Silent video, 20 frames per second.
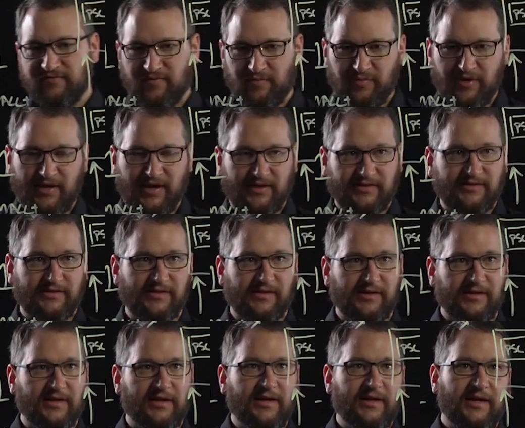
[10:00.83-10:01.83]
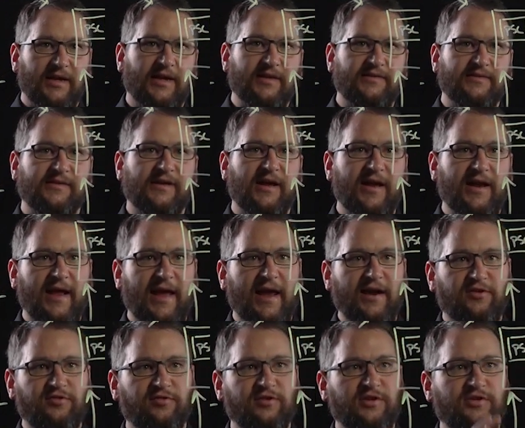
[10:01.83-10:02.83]
of a PSC. It's not
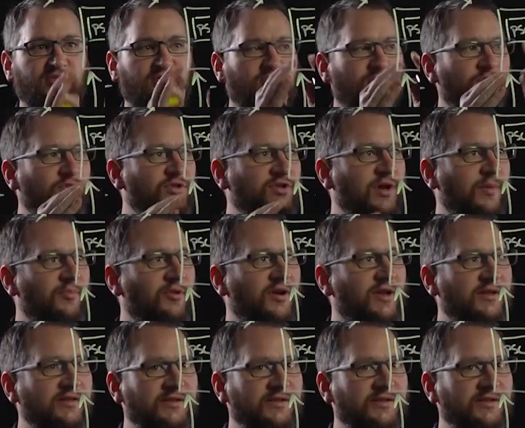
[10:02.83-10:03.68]
actually two separate